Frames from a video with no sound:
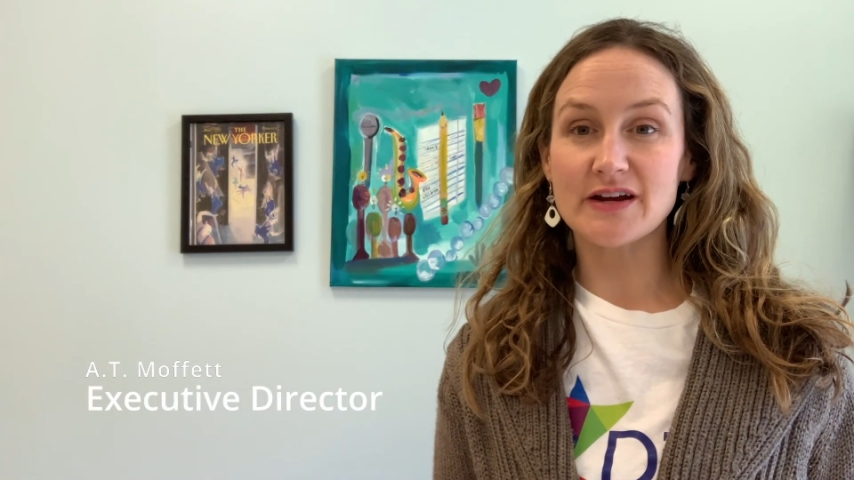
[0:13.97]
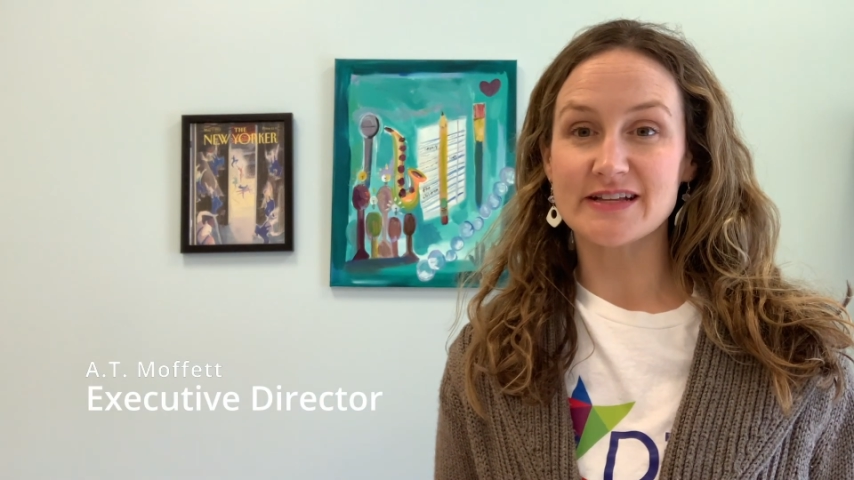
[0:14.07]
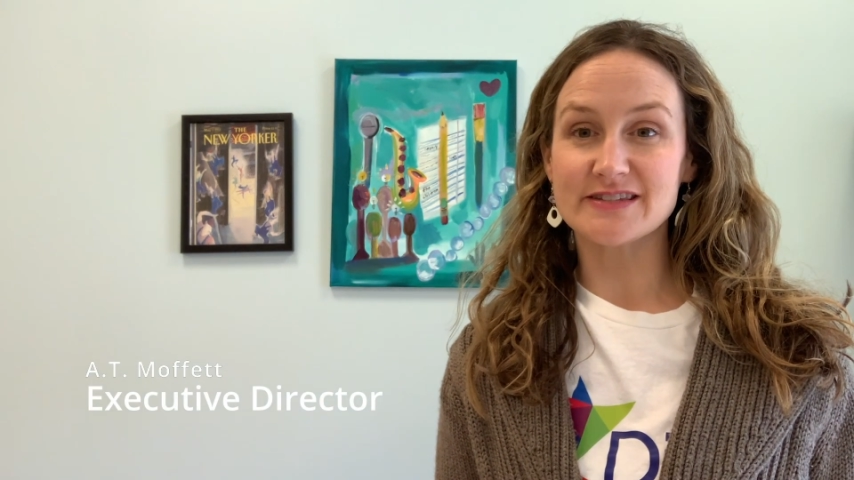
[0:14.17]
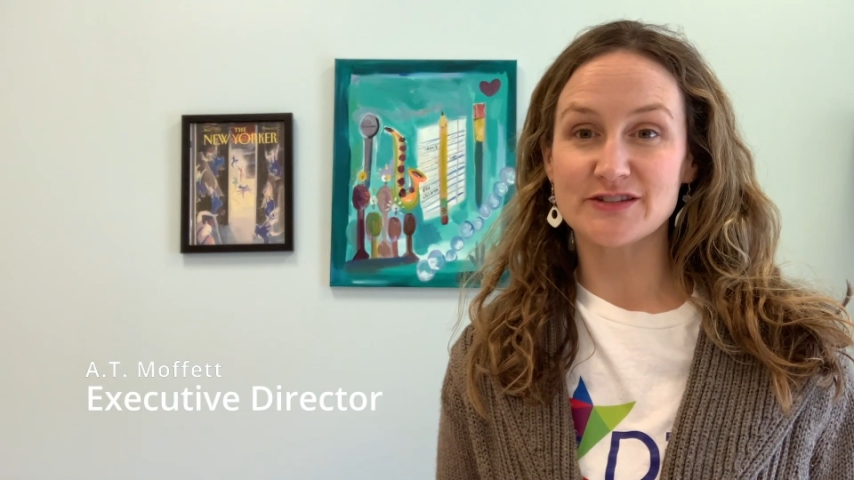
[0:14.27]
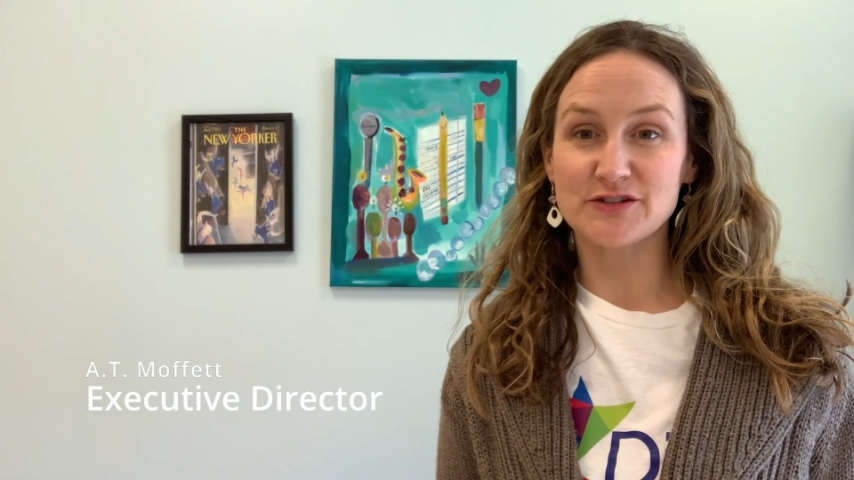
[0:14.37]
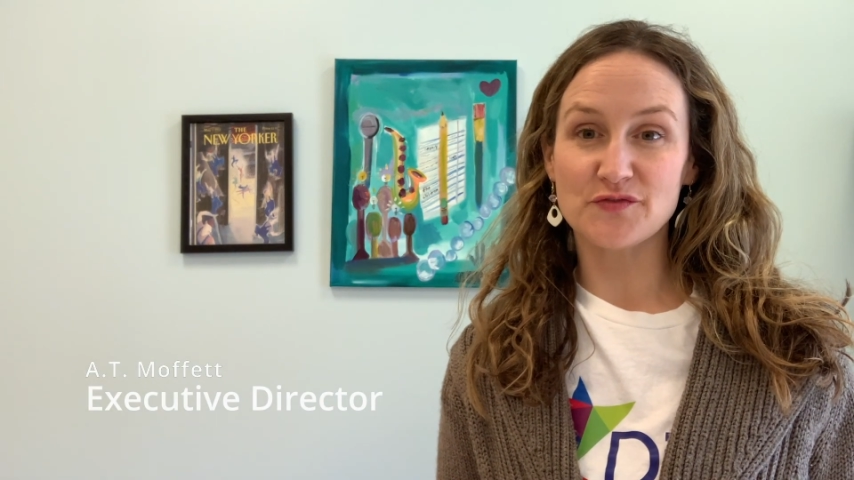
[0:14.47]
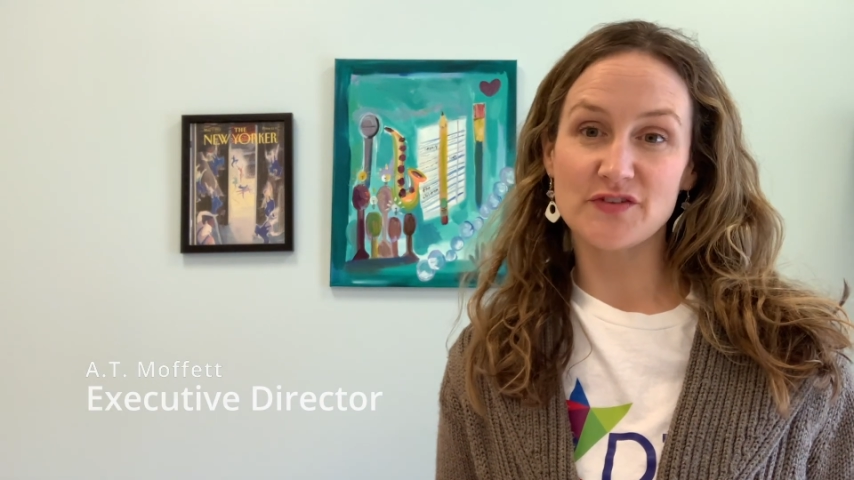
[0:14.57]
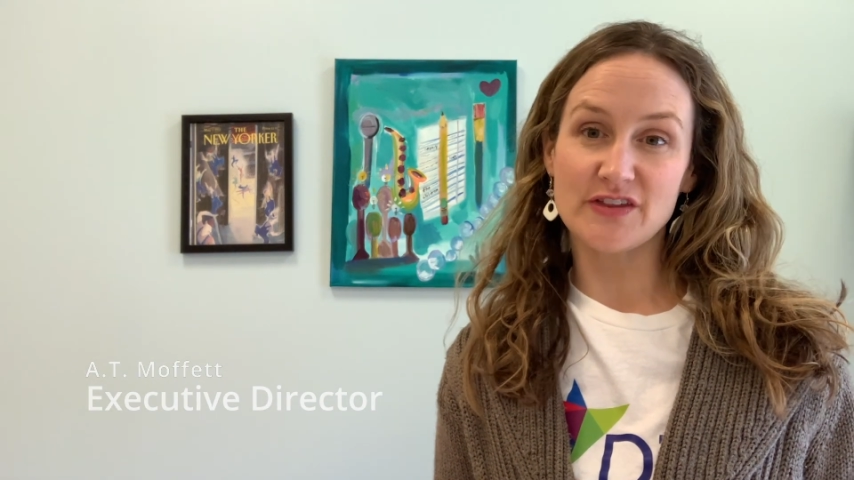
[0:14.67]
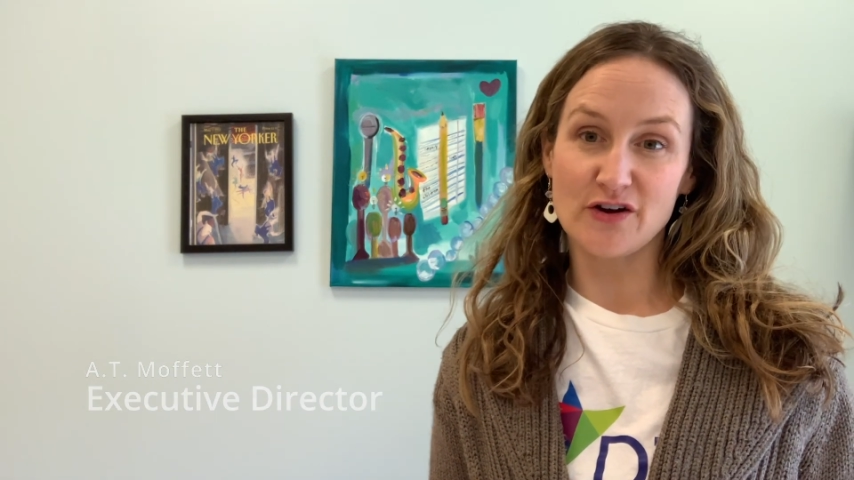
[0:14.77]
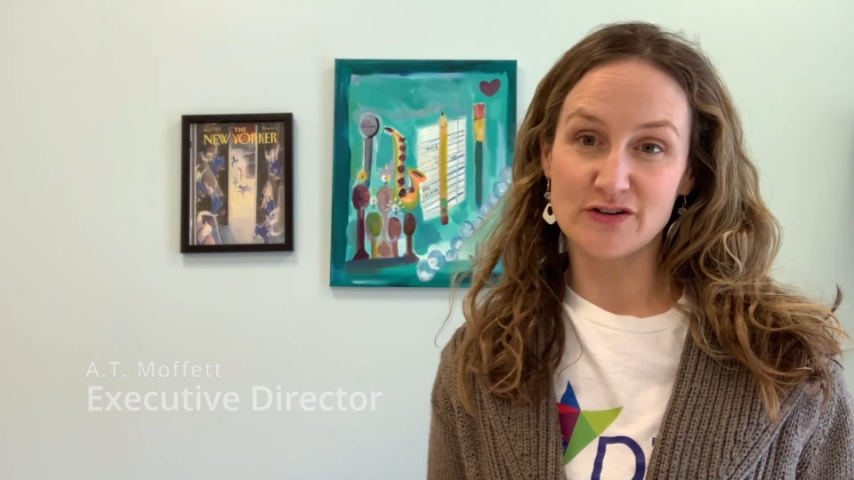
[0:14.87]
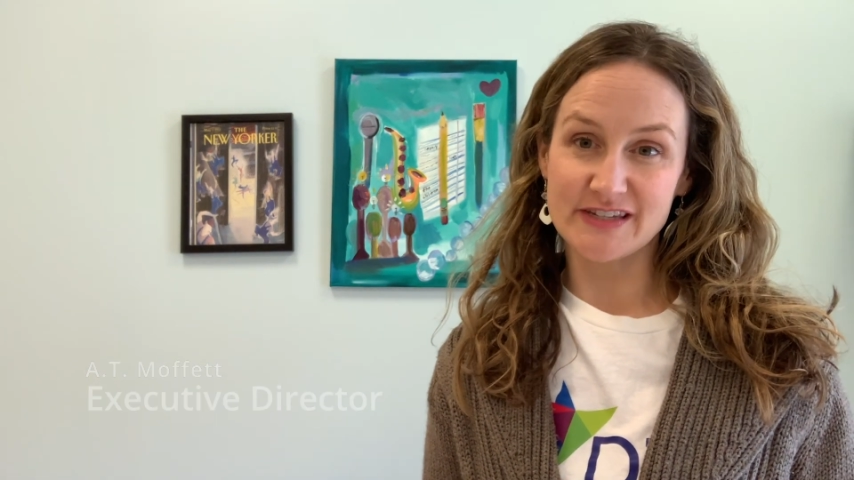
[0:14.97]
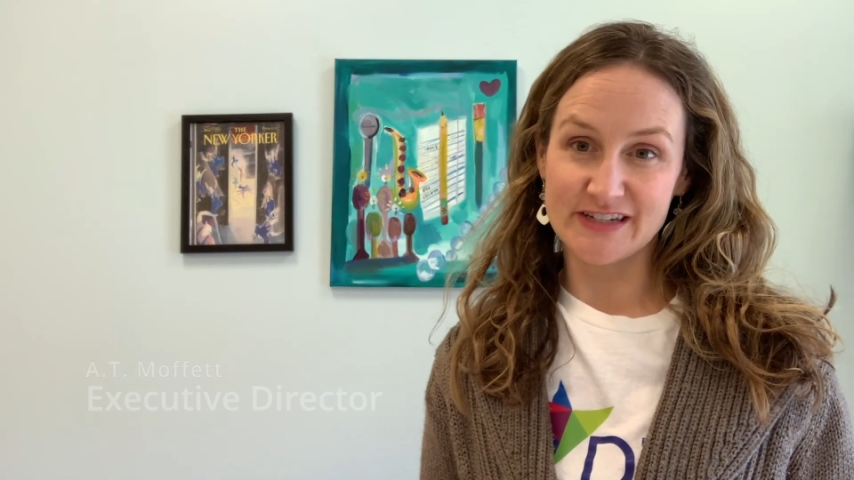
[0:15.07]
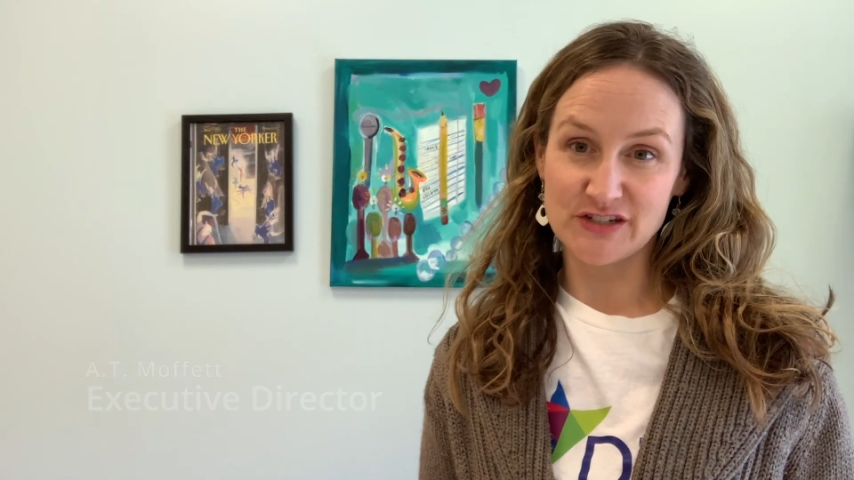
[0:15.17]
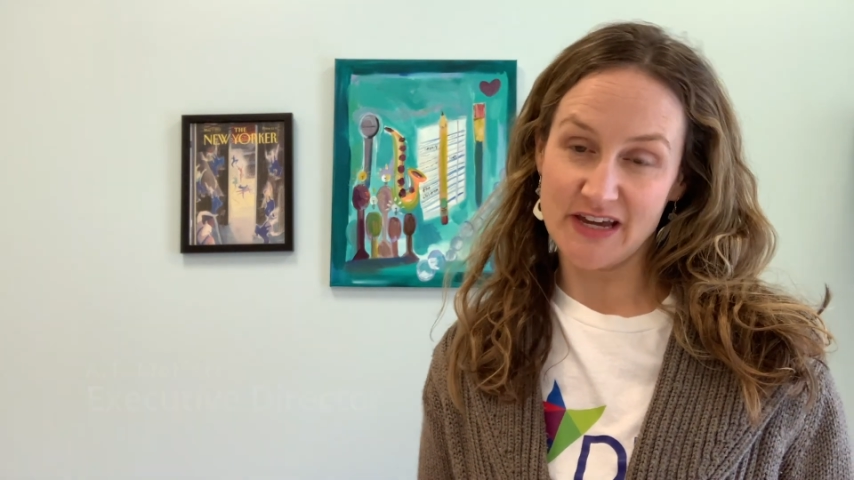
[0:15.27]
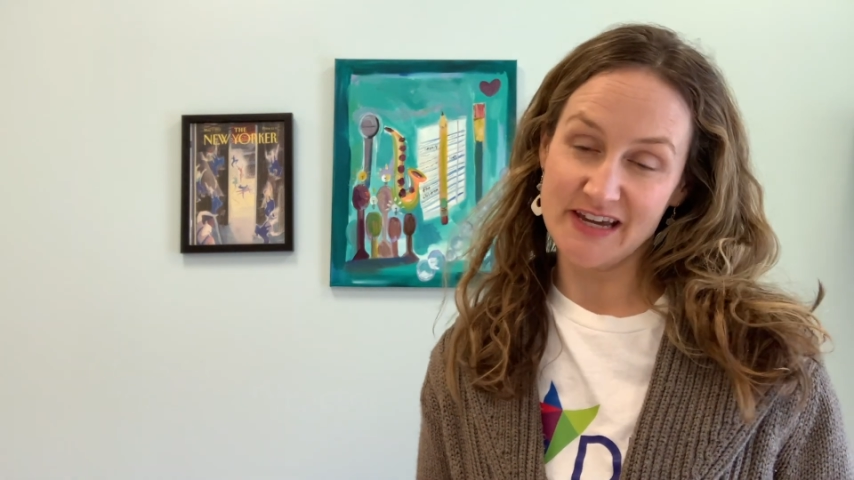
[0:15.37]
Institute for the Arts and
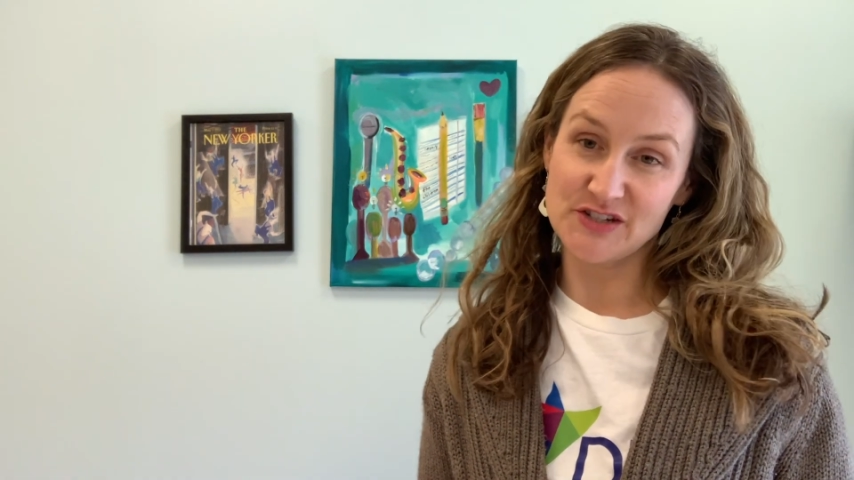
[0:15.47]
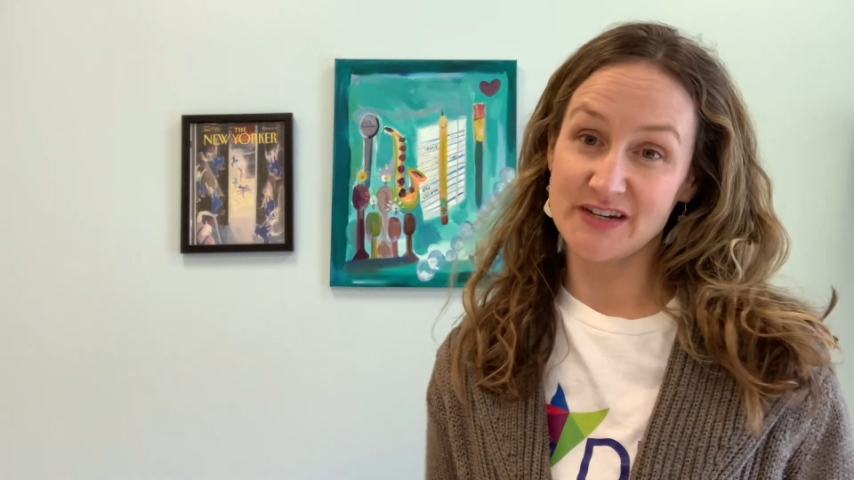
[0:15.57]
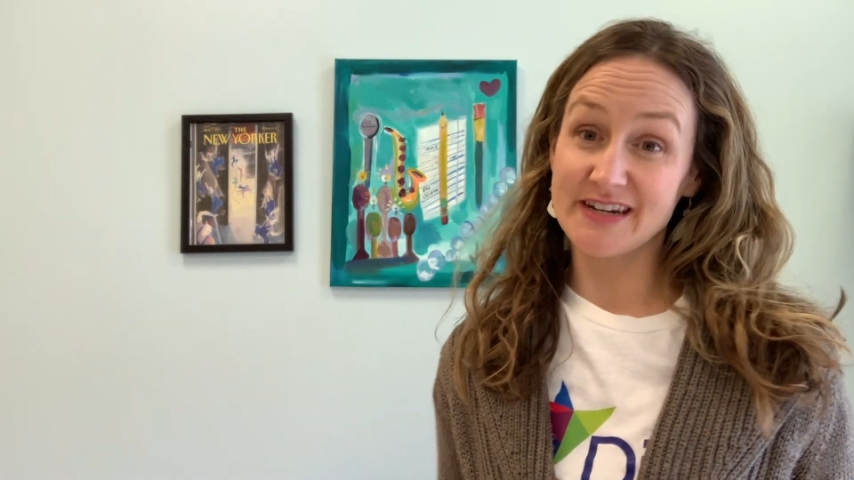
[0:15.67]
Education.